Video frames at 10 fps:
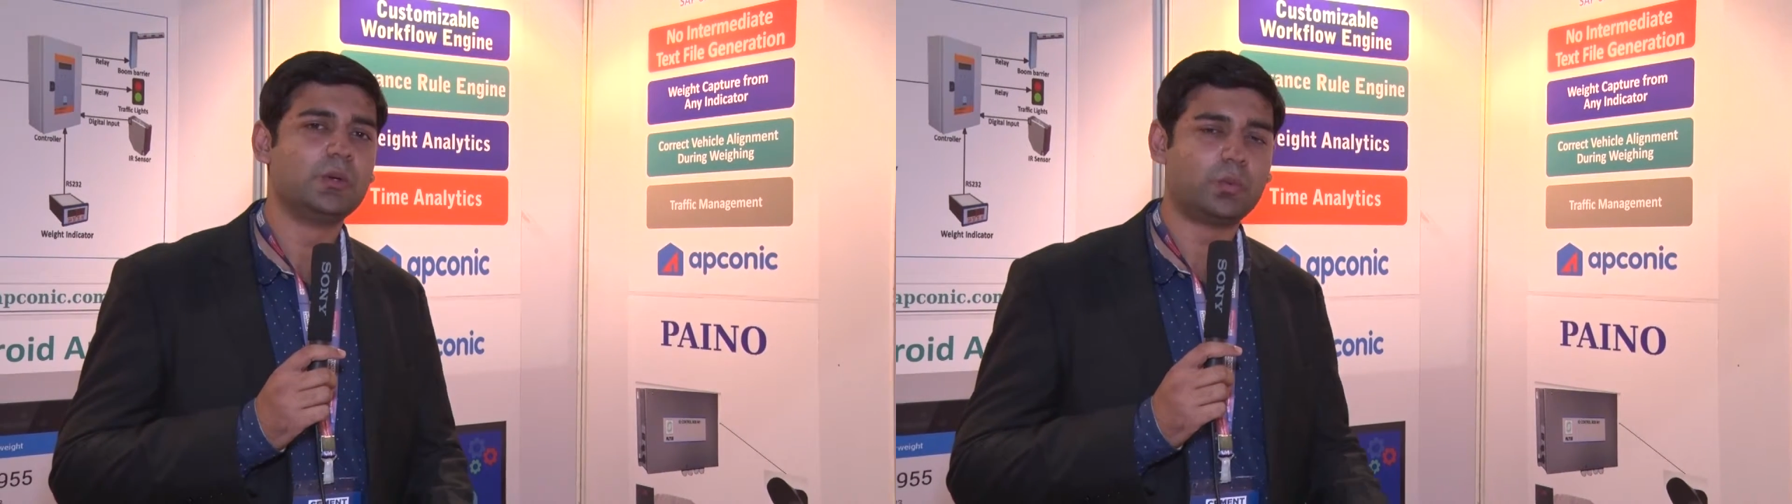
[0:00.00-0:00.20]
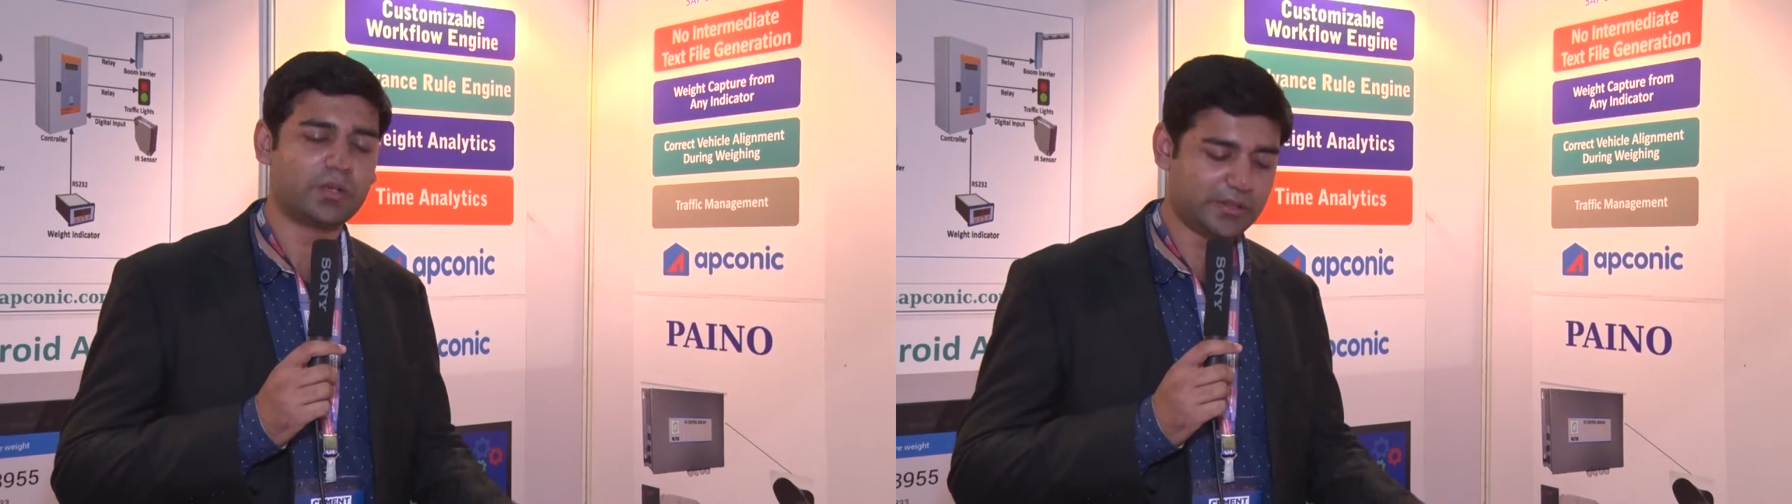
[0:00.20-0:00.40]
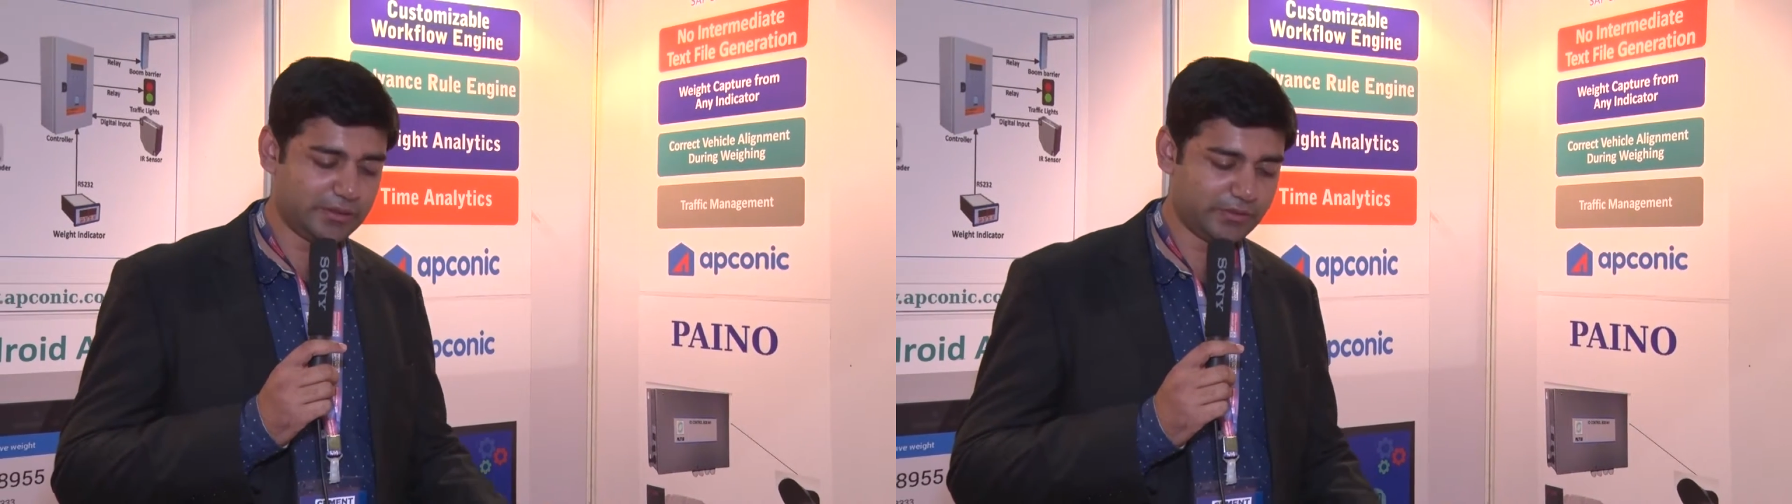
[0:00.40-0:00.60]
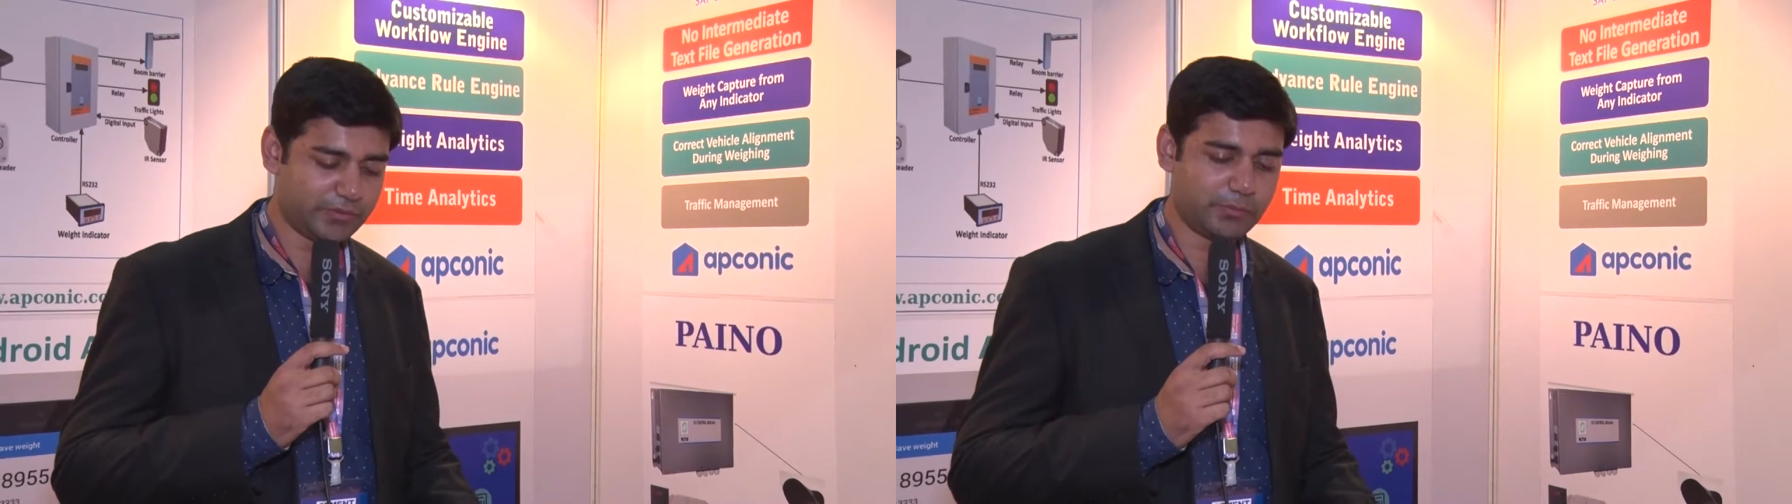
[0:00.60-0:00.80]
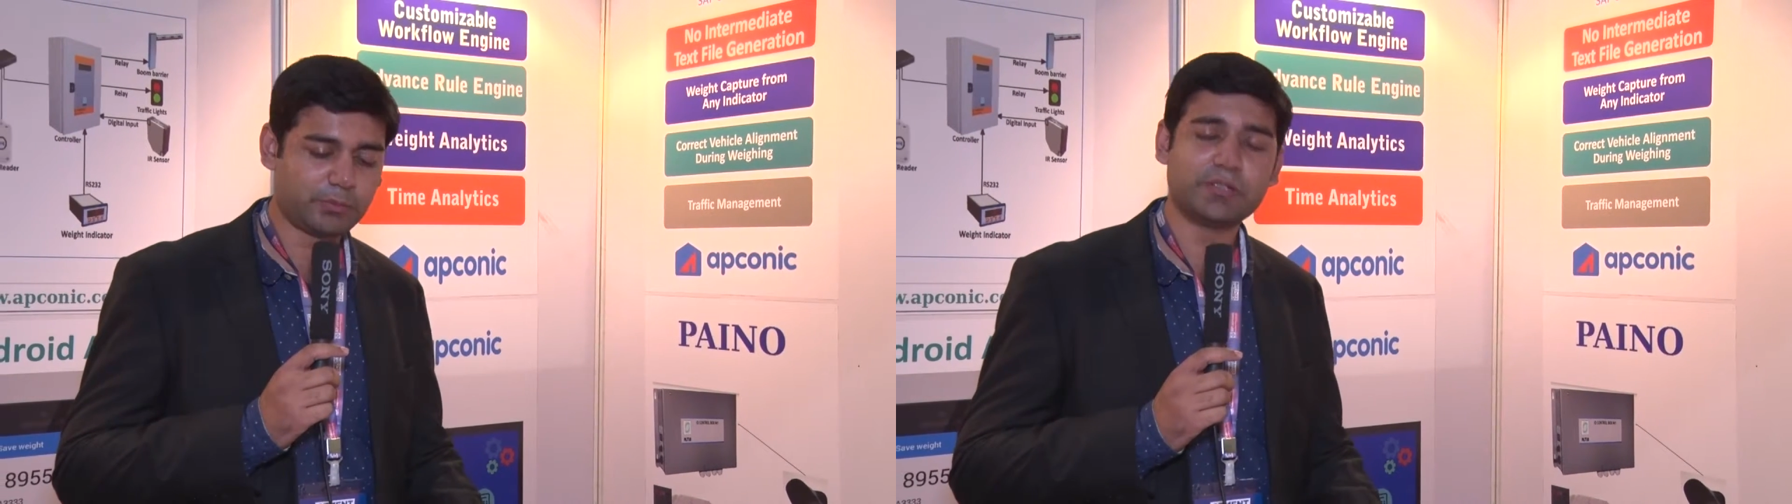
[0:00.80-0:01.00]
what are the
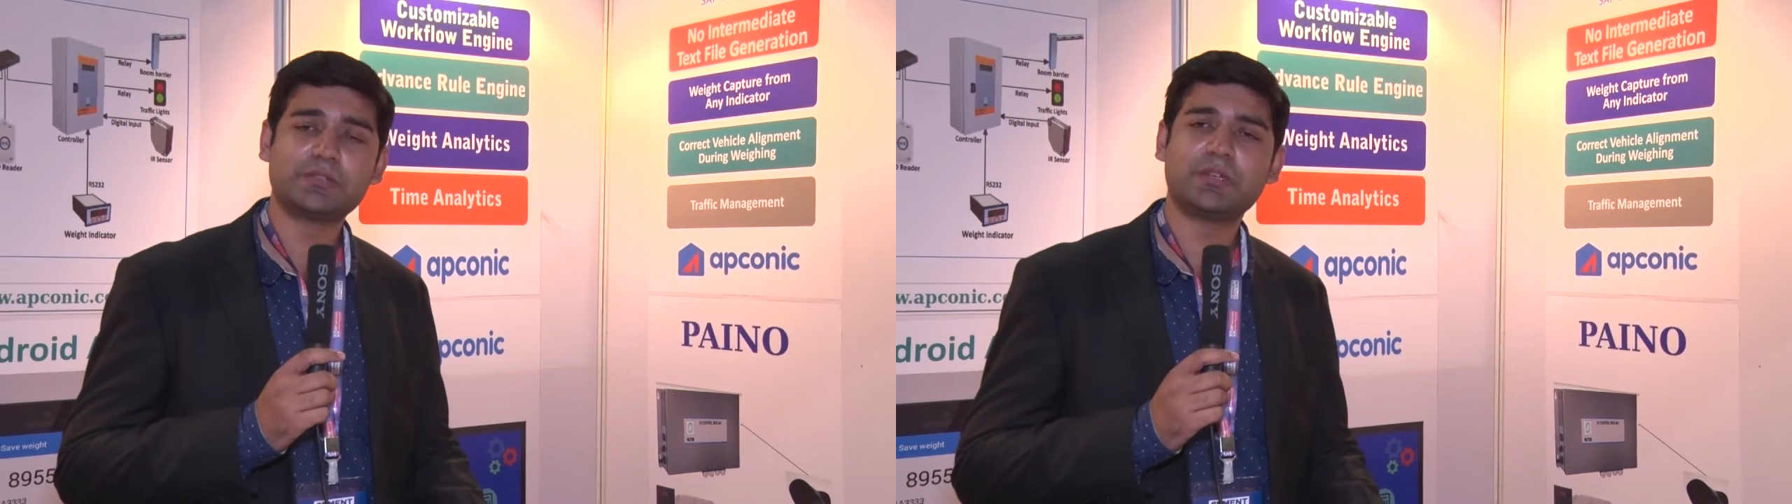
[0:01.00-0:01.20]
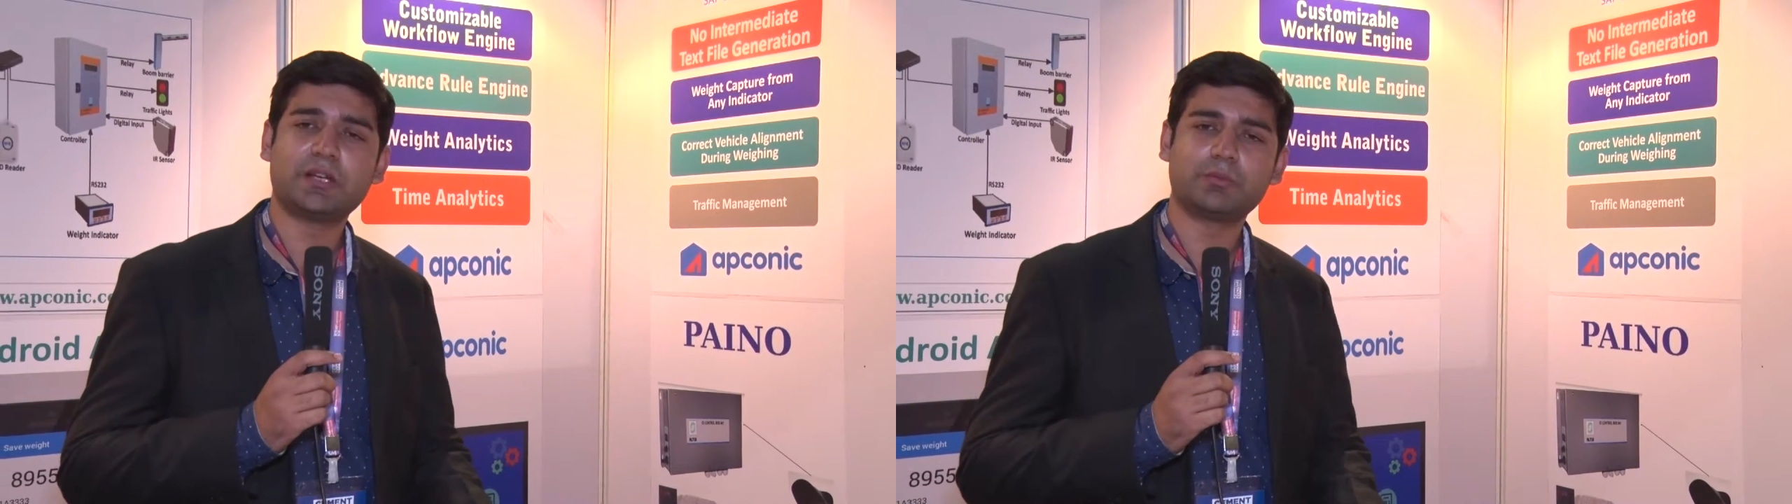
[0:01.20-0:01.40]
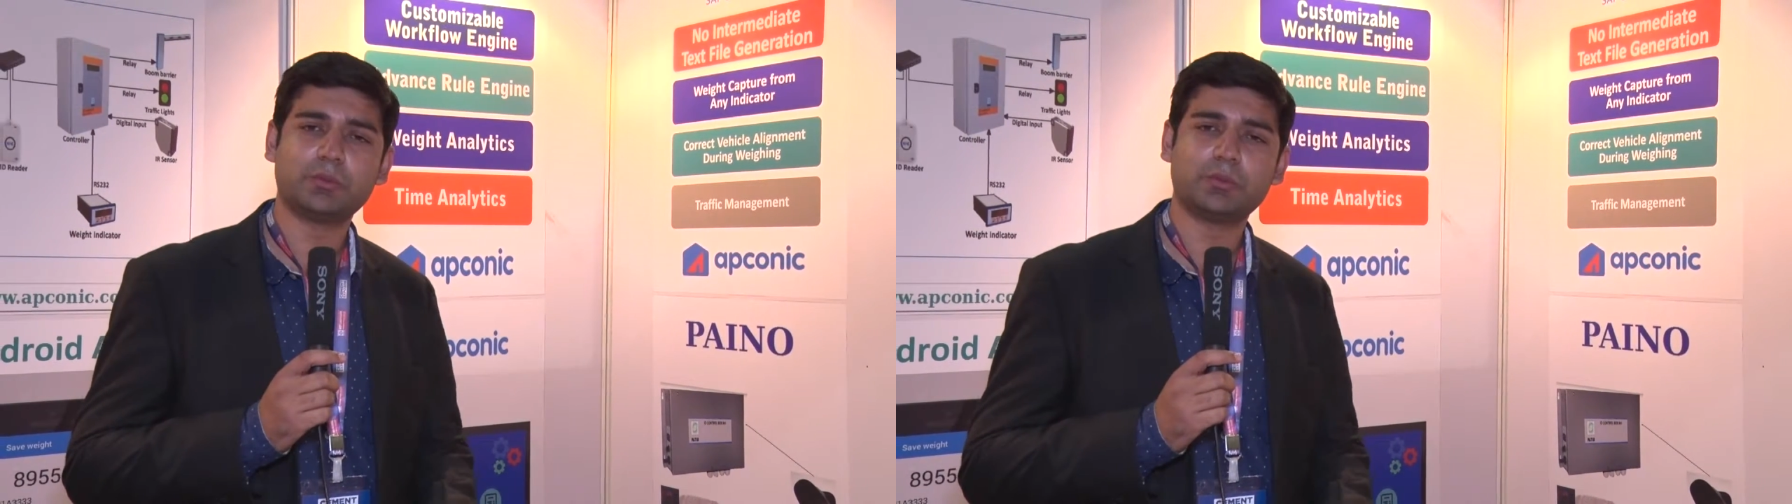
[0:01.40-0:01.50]
different points we have